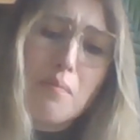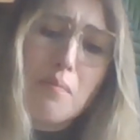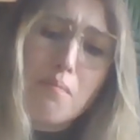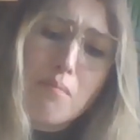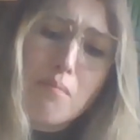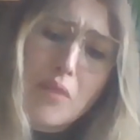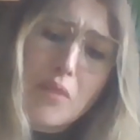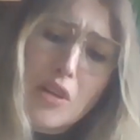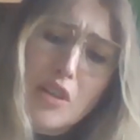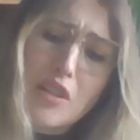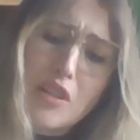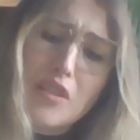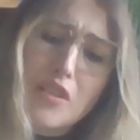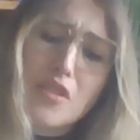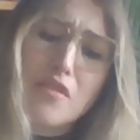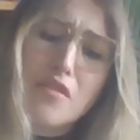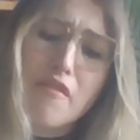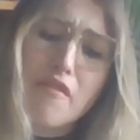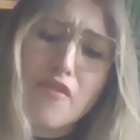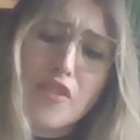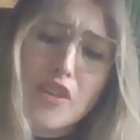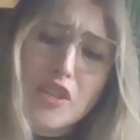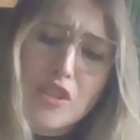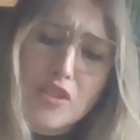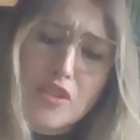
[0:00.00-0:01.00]
Berg's
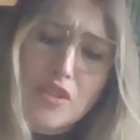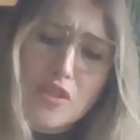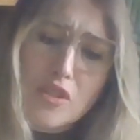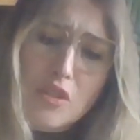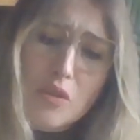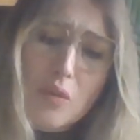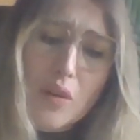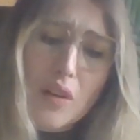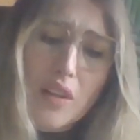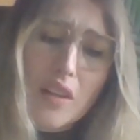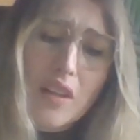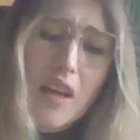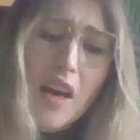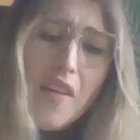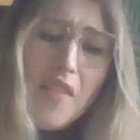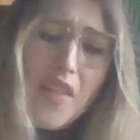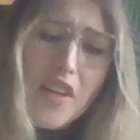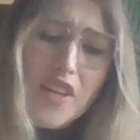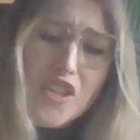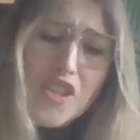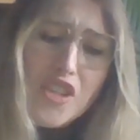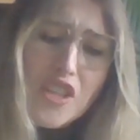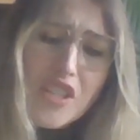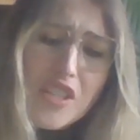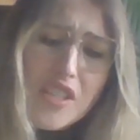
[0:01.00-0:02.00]
footstool,
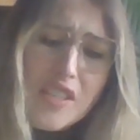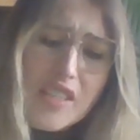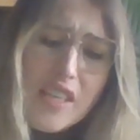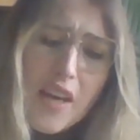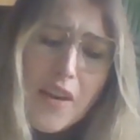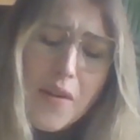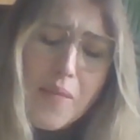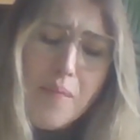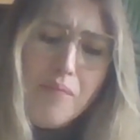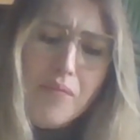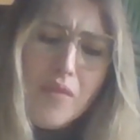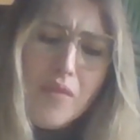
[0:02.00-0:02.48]
that she said,